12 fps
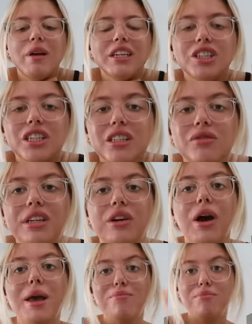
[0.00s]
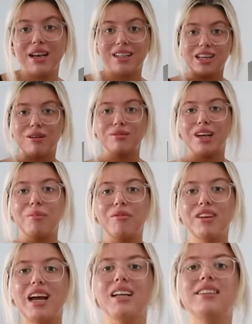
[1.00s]
Make sure you give this video a big thumbs up.
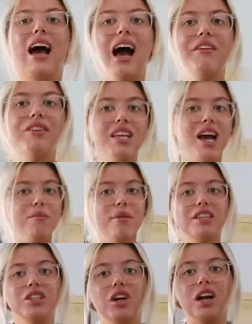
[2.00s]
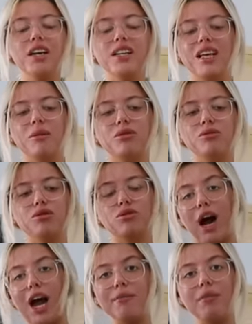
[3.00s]
If you guys haven't yet, make sure you hit that
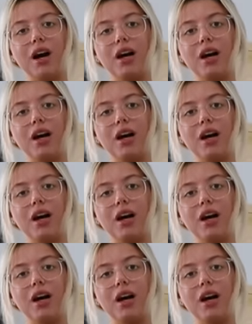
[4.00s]
subscribe